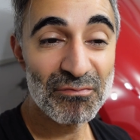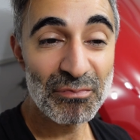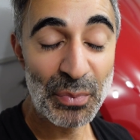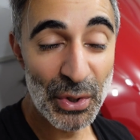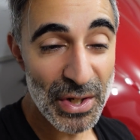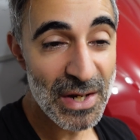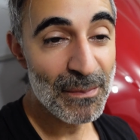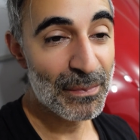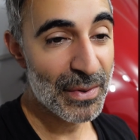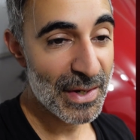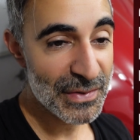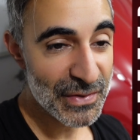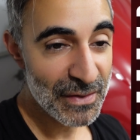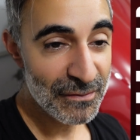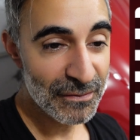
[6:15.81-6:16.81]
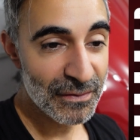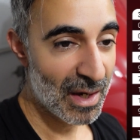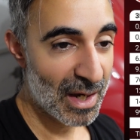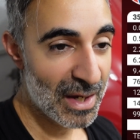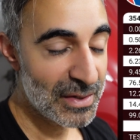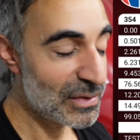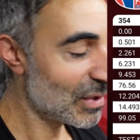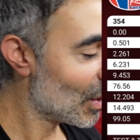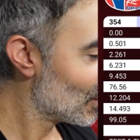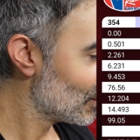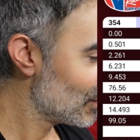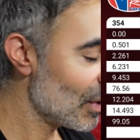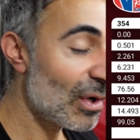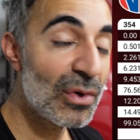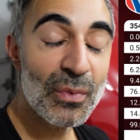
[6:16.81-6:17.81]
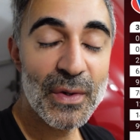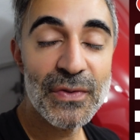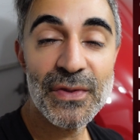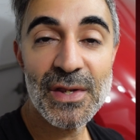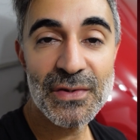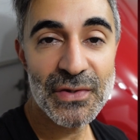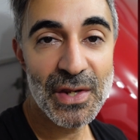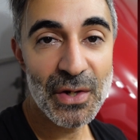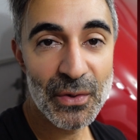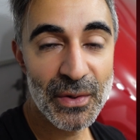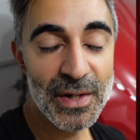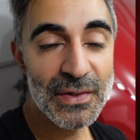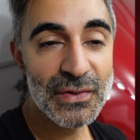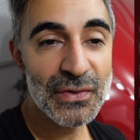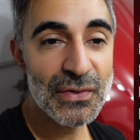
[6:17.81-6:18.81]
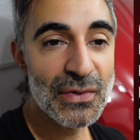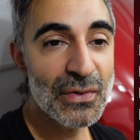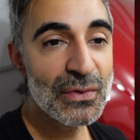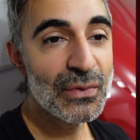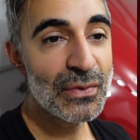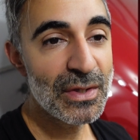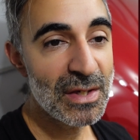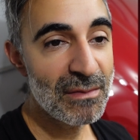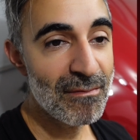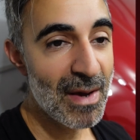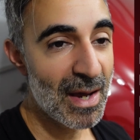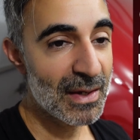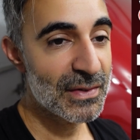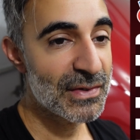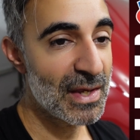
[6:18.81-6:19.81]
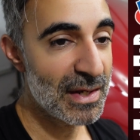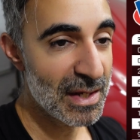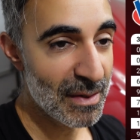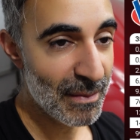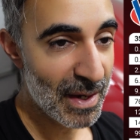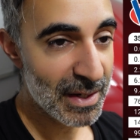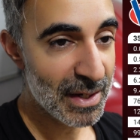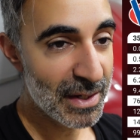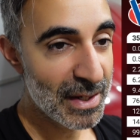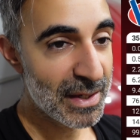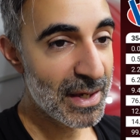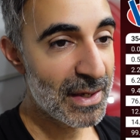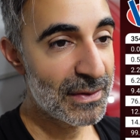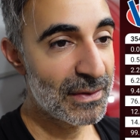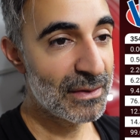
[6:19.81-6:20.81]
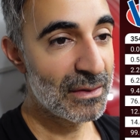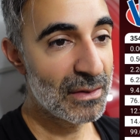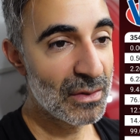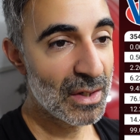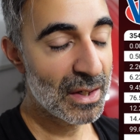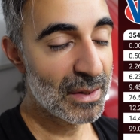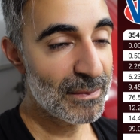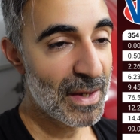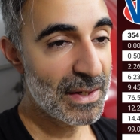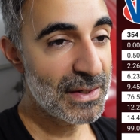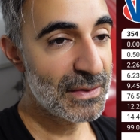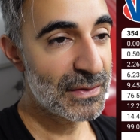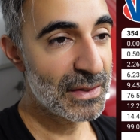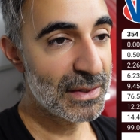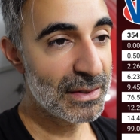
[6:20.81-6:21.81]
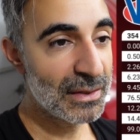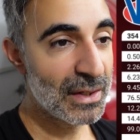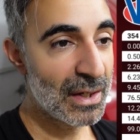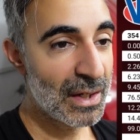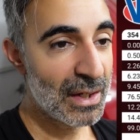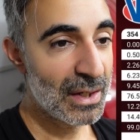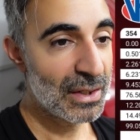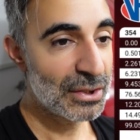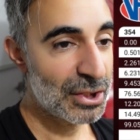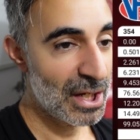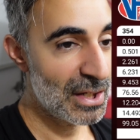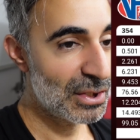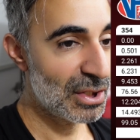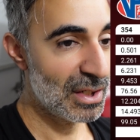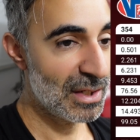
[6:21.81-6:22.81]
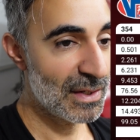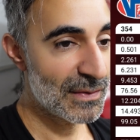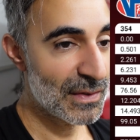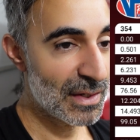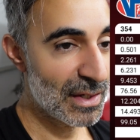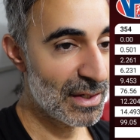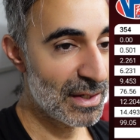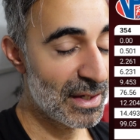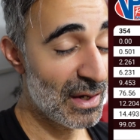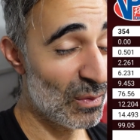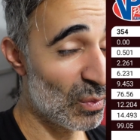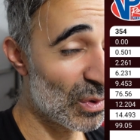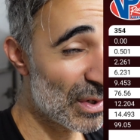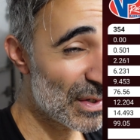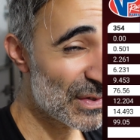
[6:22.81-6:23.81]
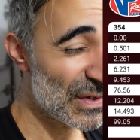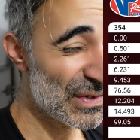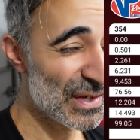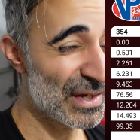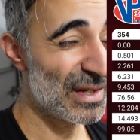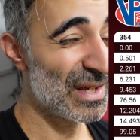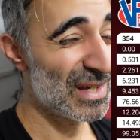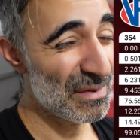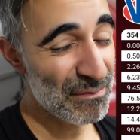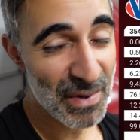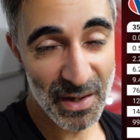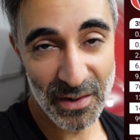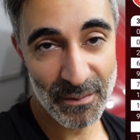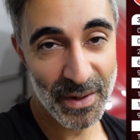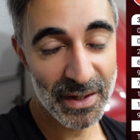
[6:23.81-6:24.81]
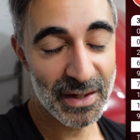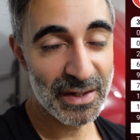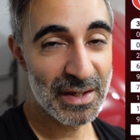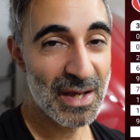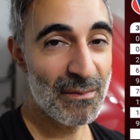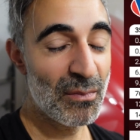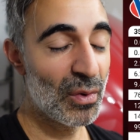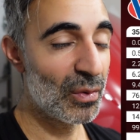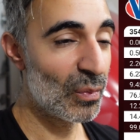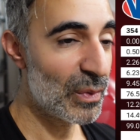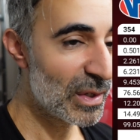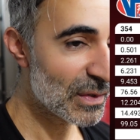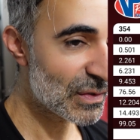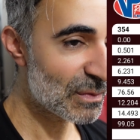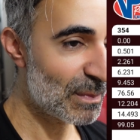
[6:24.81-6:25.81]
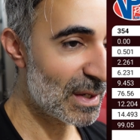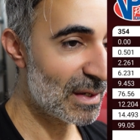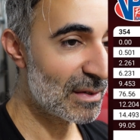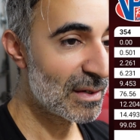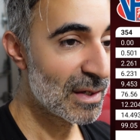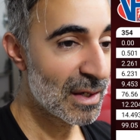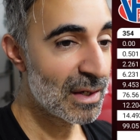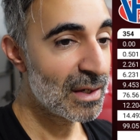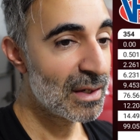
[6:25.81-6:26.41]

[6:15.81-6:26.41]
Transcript: Pretty impressive. I don't know with this increase to the max setting, am I gonna get anything changing? Is it gonna get worse? Is it gonna get better? Am I gonna get more wheel spin?